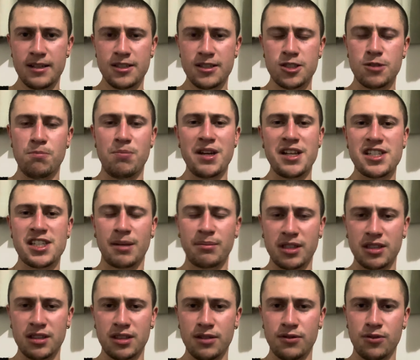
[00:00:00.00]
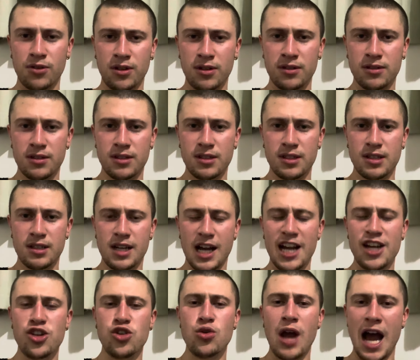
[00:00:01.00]
To be something different. And
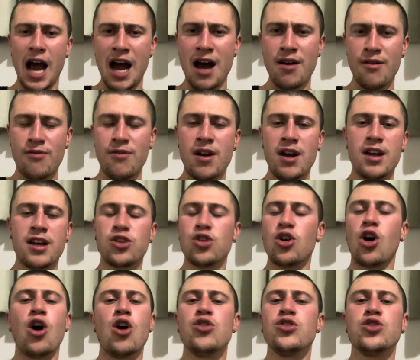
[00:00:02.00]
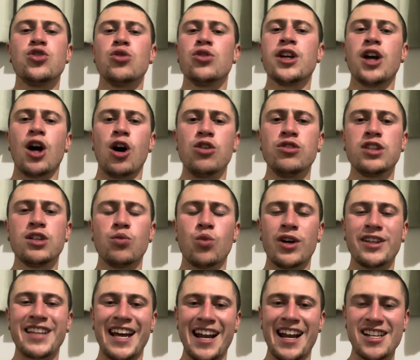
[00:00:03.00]
you have you're the only
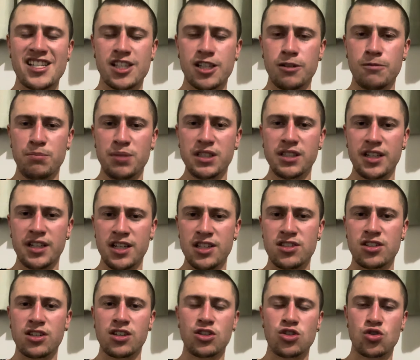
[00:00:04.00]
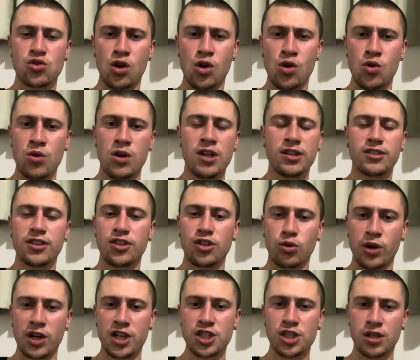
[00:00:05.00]
one that has the ability to control the
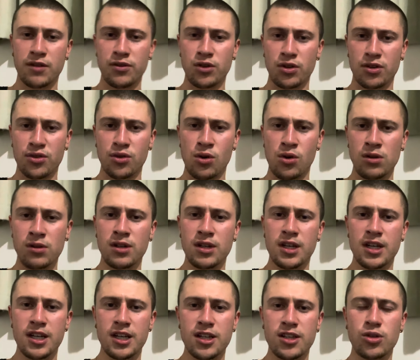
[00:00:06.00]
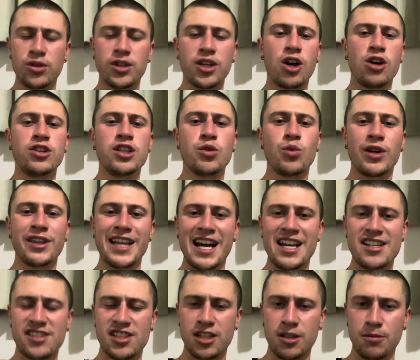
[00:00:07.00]
direction of your thought. You're the only one that has the